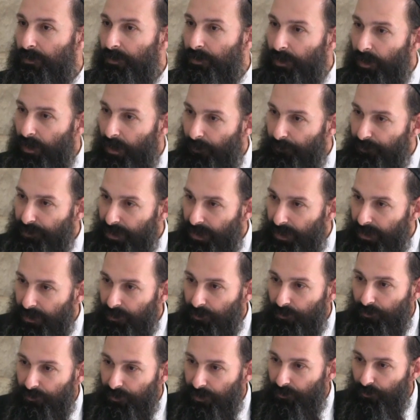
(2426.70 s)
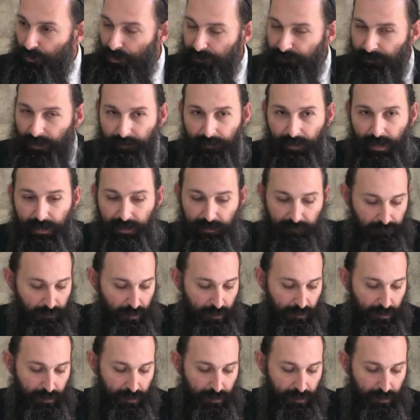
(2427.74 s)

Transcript: No, I'm telling you, there was my money. No,